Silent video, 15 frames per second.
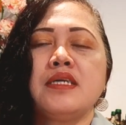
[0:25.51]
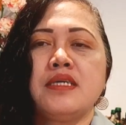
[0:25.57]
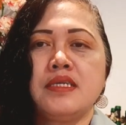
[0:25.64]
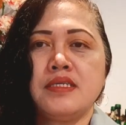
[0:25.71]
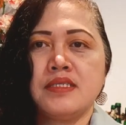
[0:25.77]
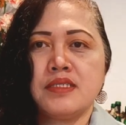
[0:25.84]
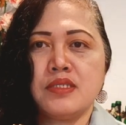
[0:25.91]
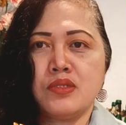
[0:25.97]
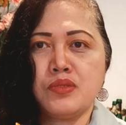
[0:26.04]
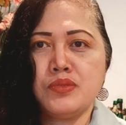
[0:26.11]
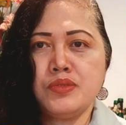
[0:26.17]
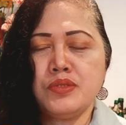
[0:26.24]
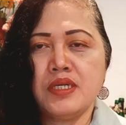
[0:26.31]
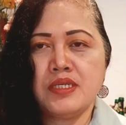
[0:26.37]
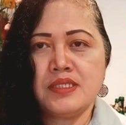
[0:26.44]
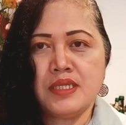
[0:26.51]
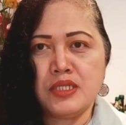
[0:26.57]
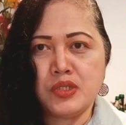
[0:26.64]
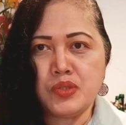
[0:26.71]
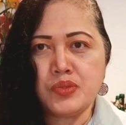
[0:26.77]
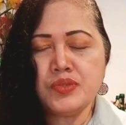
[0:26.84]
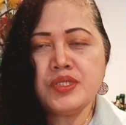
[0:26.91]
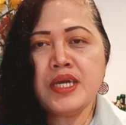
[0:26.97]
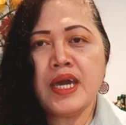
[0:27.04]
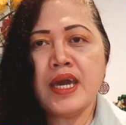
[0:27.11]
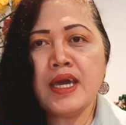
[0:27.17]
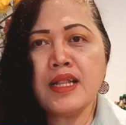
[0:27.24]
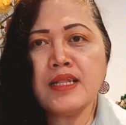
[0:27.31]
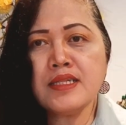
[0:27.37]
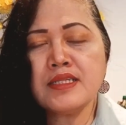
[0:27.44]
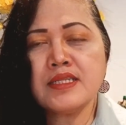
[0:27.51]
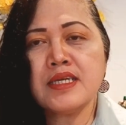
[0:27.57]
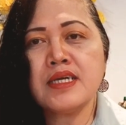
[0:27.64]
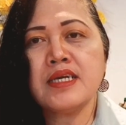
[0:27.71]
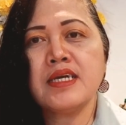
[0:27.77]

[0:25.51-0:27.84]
is in good health,